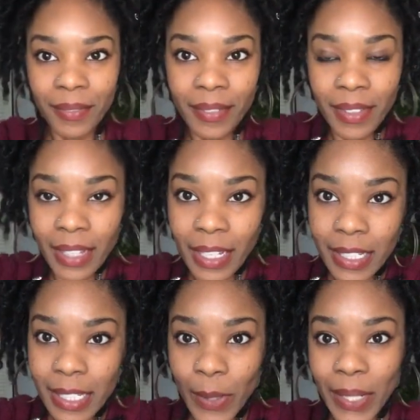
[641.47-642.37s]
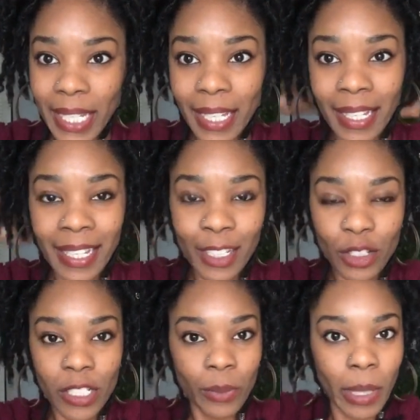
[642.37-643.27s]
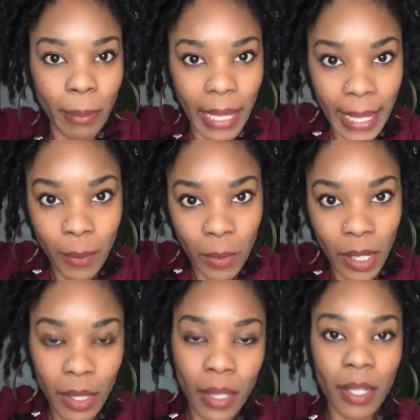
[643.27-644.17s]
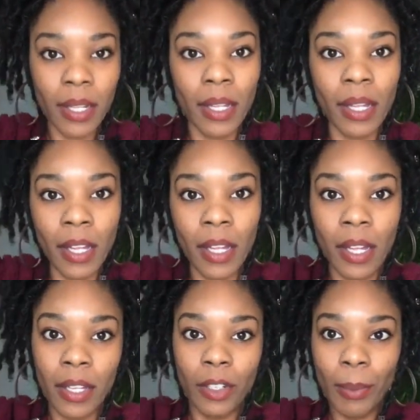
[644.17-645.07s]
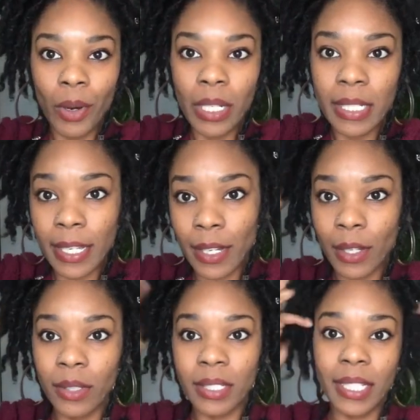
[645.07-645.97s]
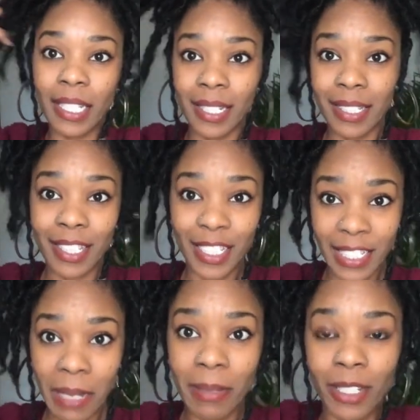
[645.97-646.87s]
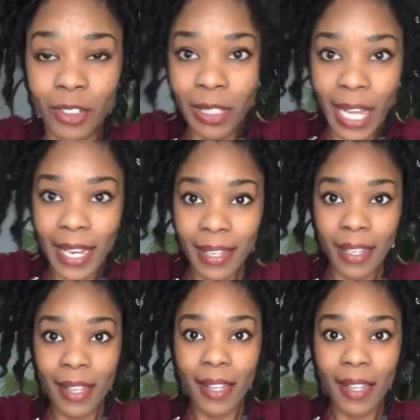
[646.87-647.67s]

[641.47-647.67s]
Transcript: Okay, so again, you just want to play with your ponytail to get it to the shape that you like.